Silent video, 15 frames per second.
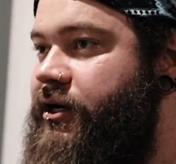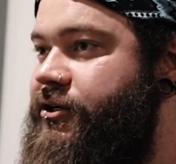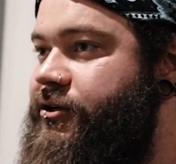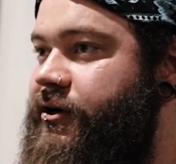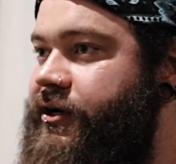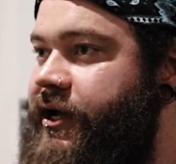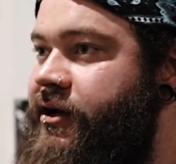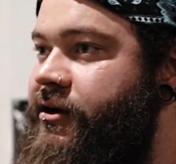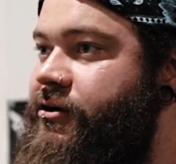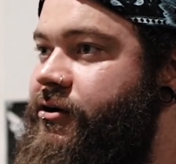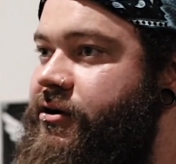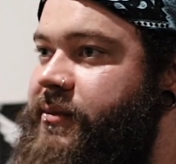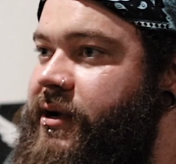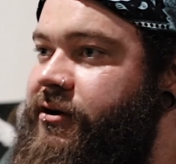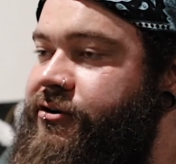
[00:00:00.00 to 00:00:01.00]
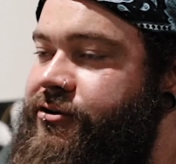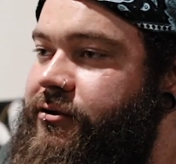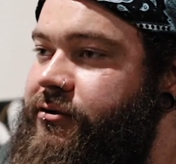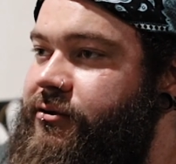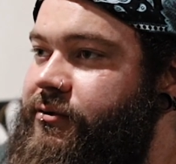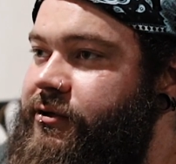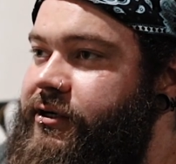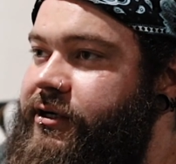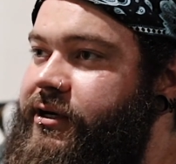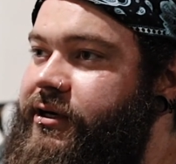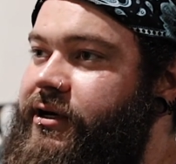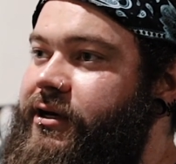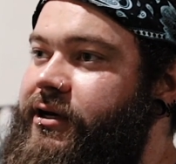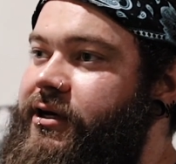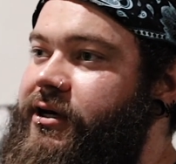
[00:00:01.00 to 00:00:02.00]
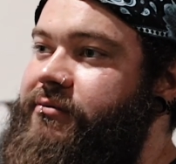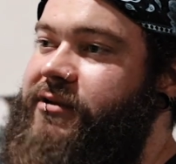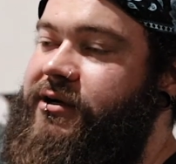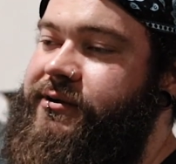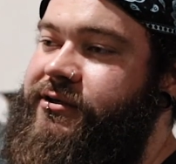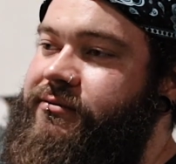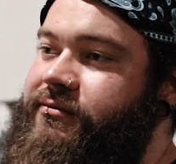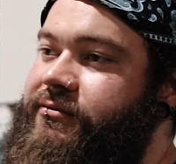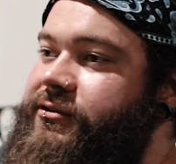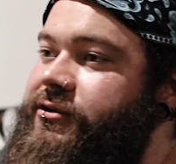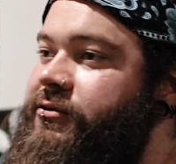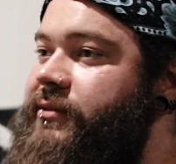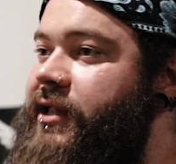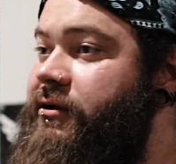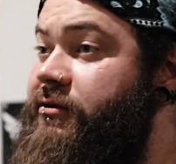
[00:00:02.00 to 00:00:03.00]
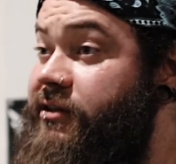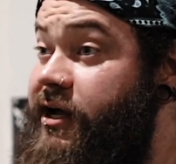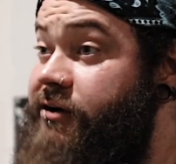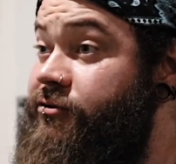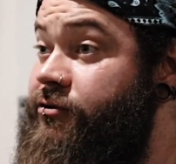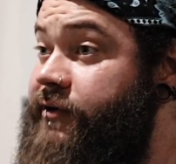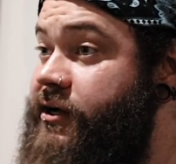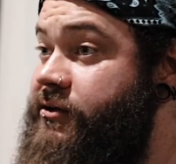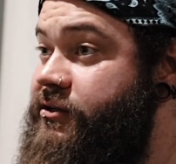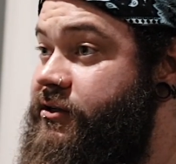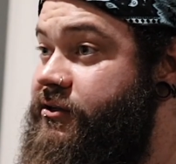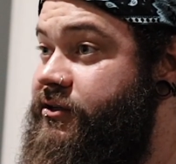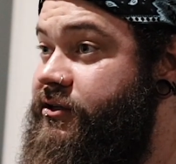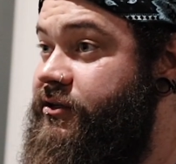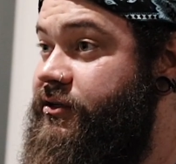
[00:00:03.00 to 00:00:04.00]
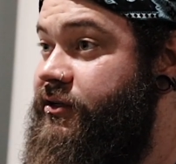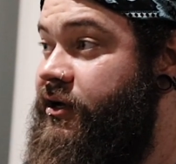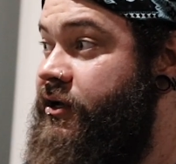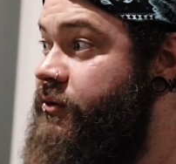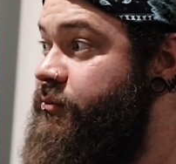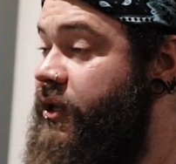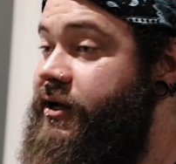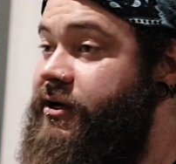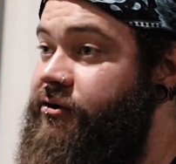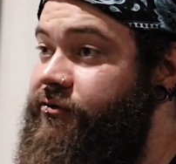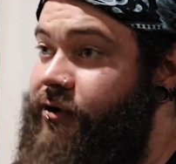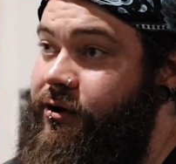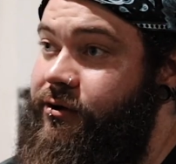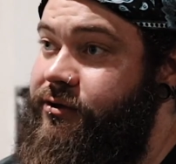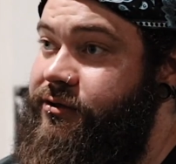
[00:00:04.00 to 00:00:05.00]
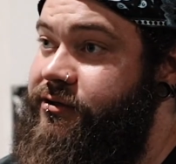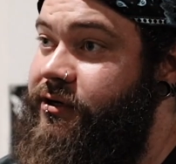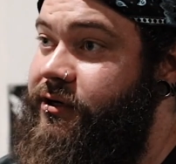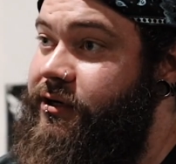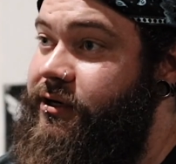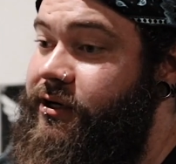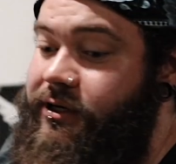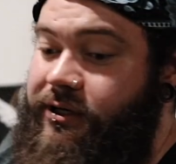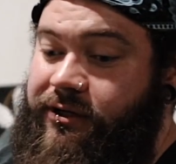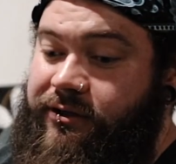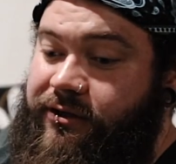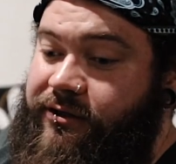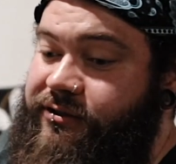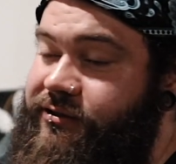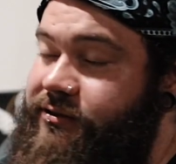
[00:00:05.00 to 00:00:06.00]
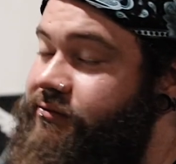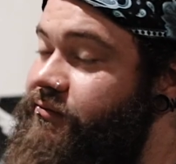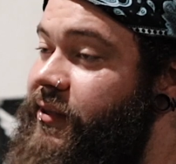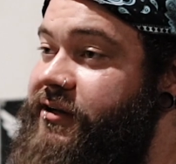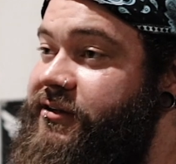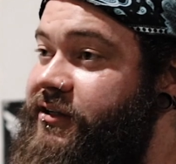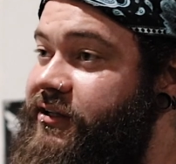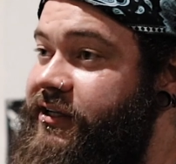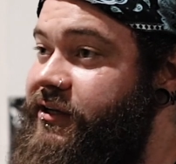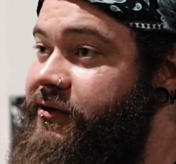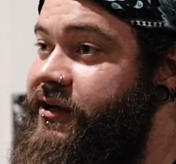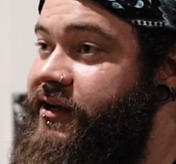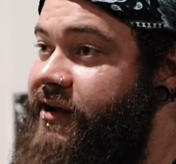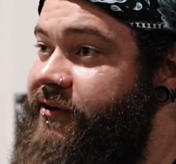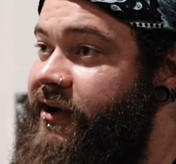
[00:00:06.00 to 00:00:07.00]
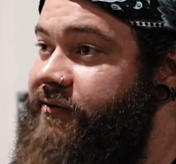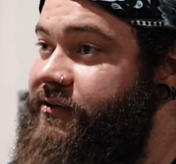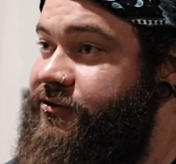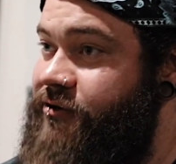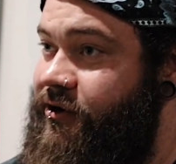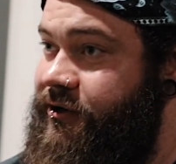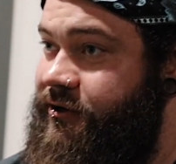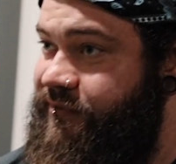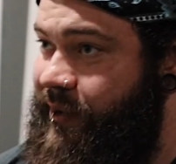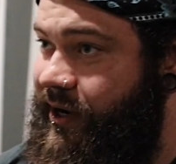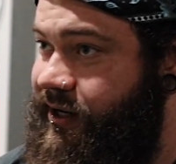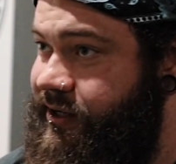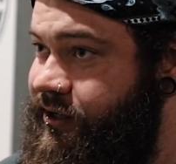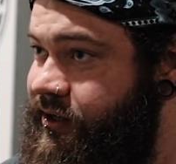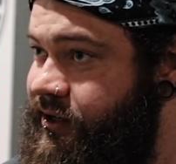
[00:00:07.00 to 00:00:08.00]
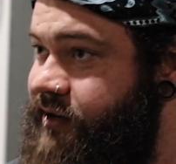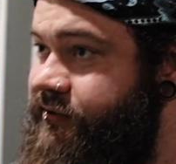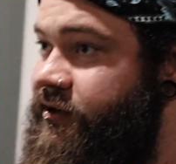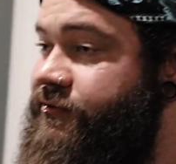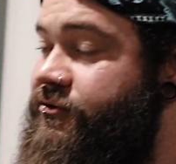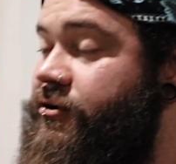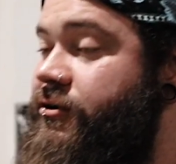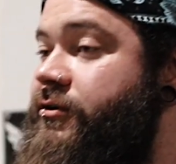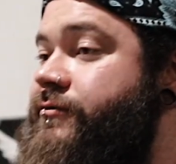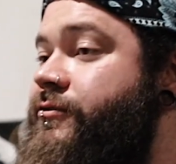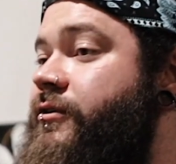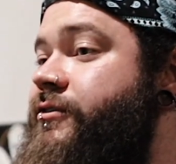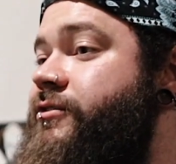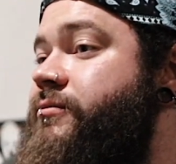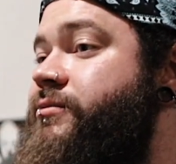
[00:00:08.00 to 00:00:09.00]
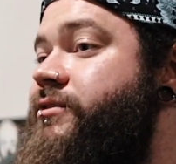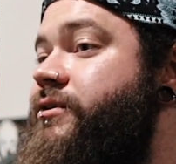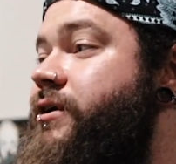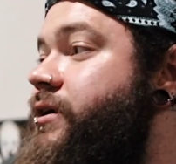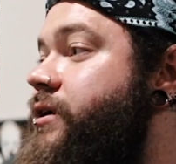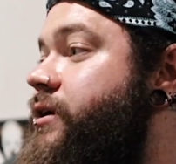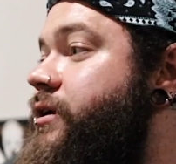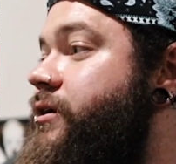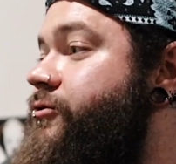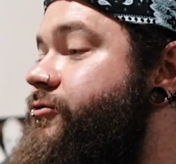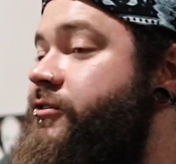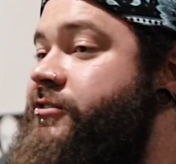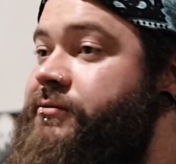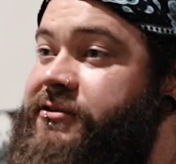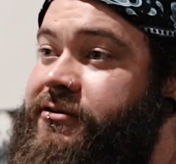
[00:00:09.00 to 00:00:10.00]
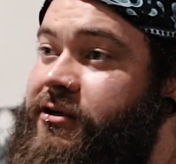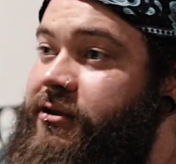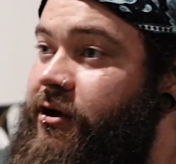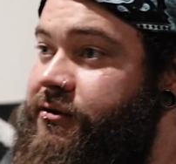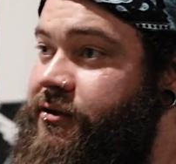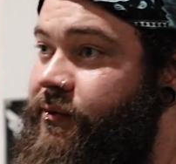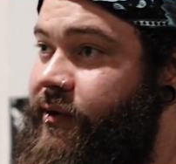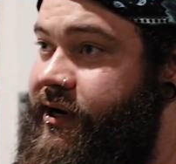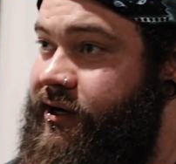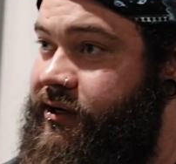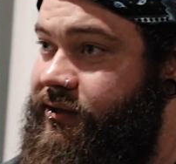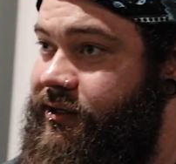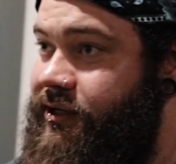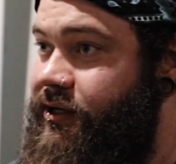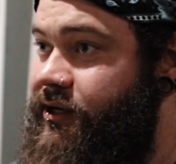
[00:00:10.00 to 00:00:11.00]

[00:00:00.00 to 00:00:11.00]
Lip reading: trying to get in a good amount of shoulder work, maybe some lateral raises and plenty of rows, because basically you can never have a strong enough back, you can never have strong enough triceps. Triceps are going to lock the weight out.